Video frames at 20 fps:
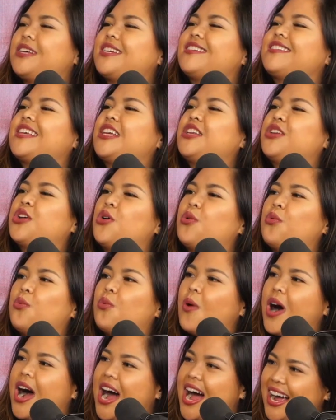they know
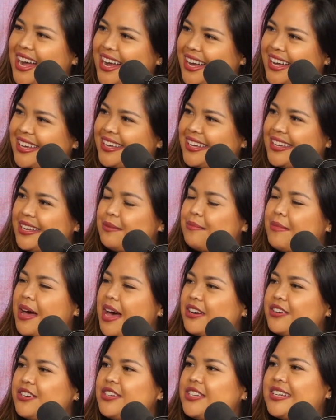why it
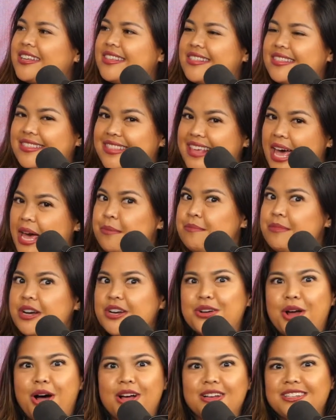matters to them,
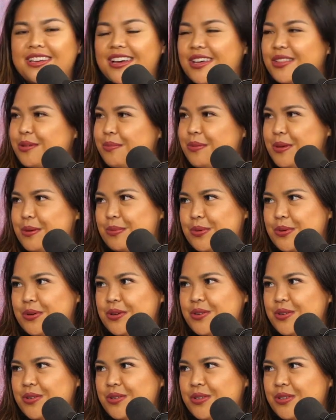not to other people,
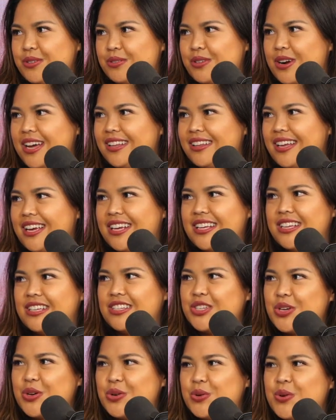right? Like,
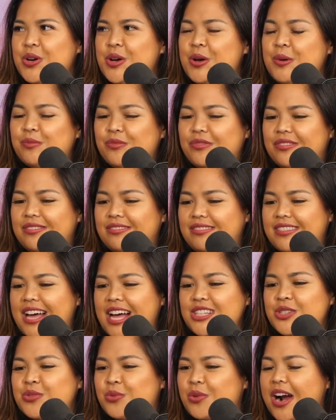so
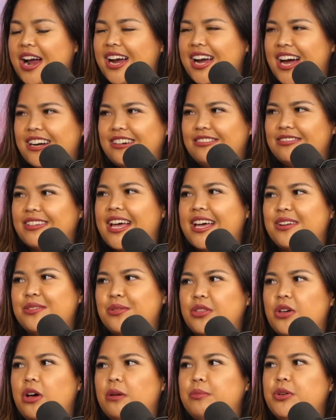that's where I kind of land with
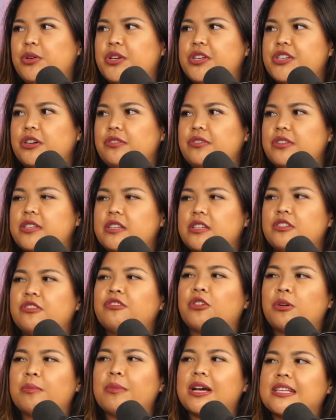all beauty services
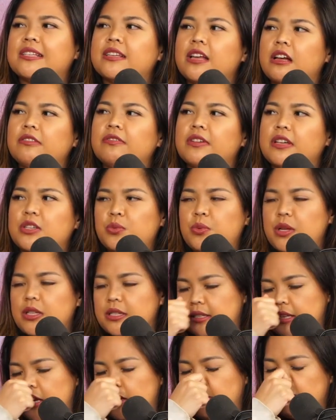for myself, as well
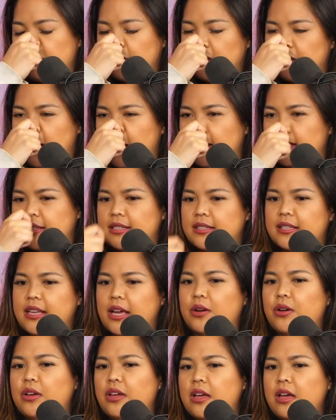as like for clients, is like,
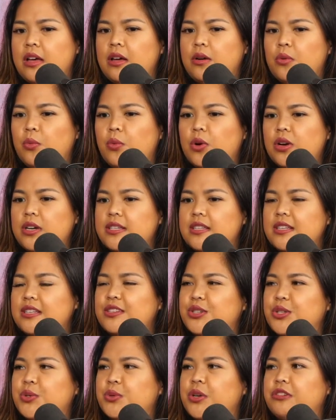what is this
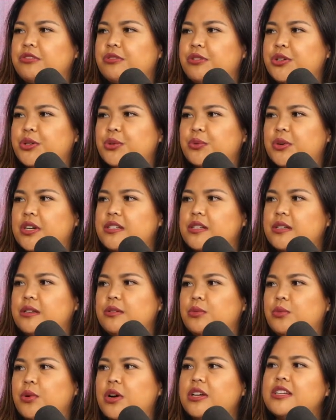doing for you? What
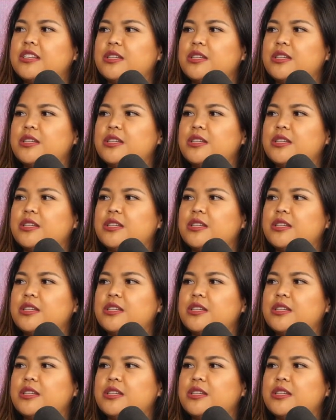does it